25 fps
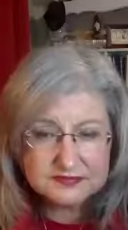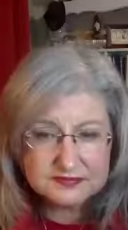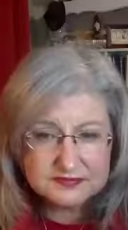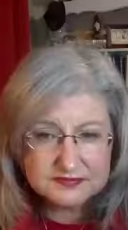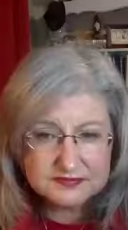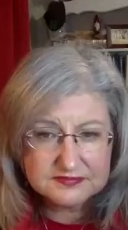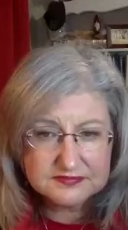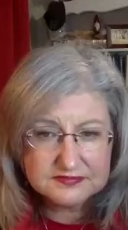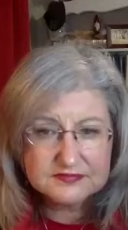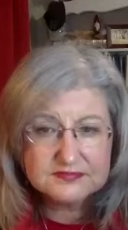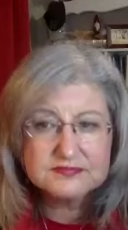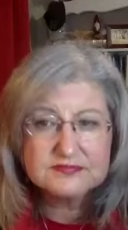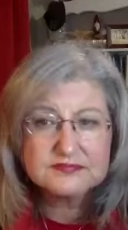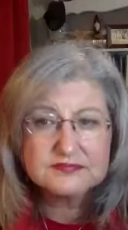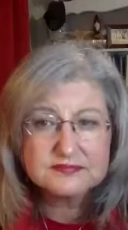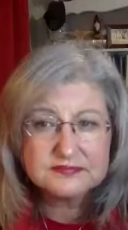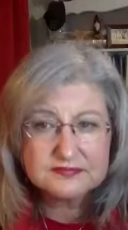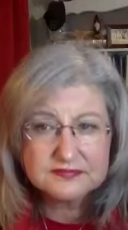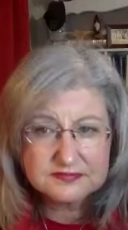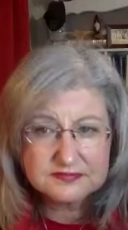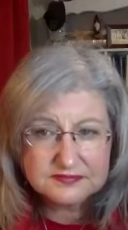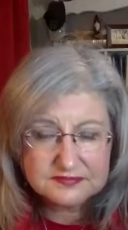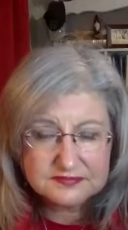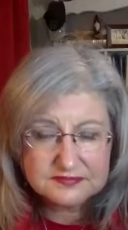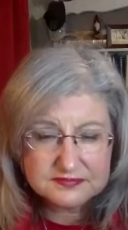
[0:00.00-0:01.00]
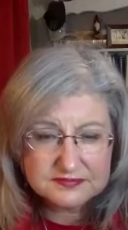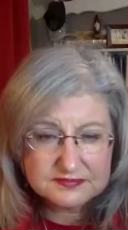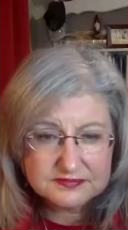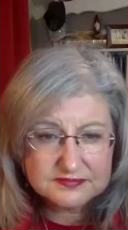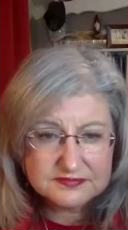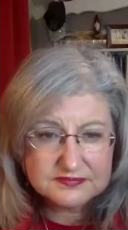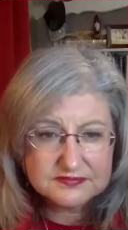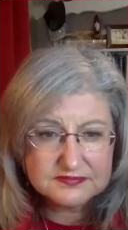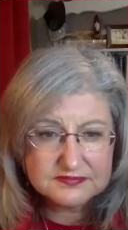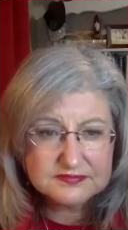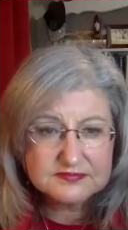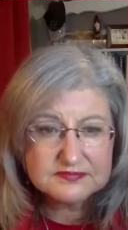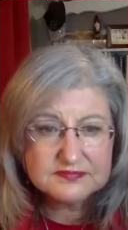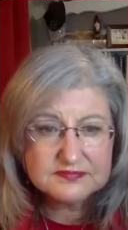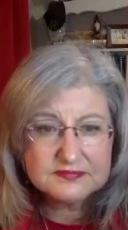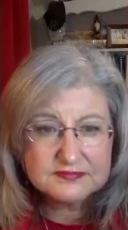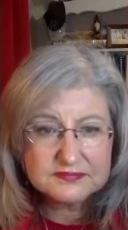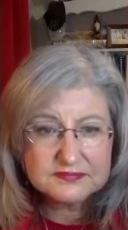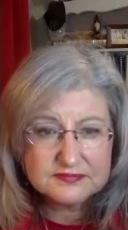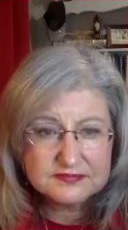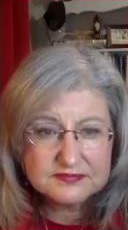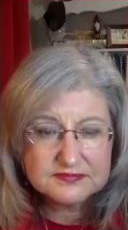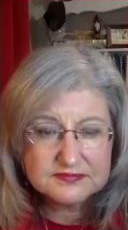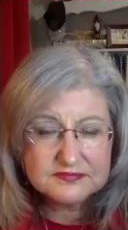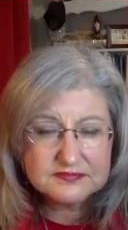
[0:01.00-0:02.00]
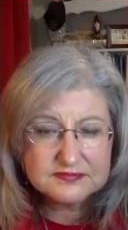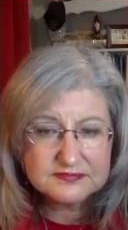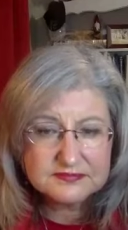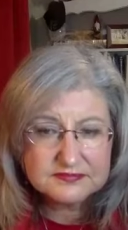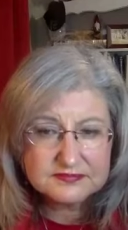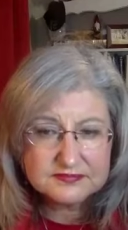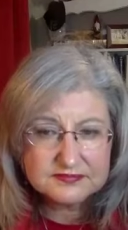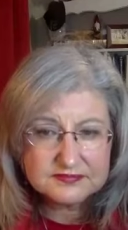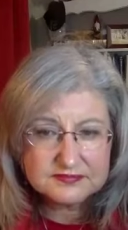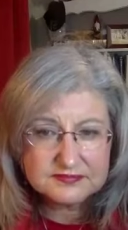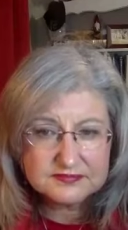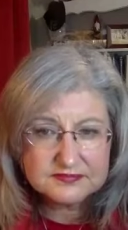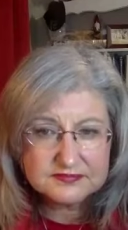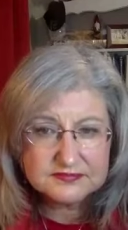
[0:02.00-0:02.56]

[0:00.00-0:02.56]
Mm-hmm. Future genetic modifications,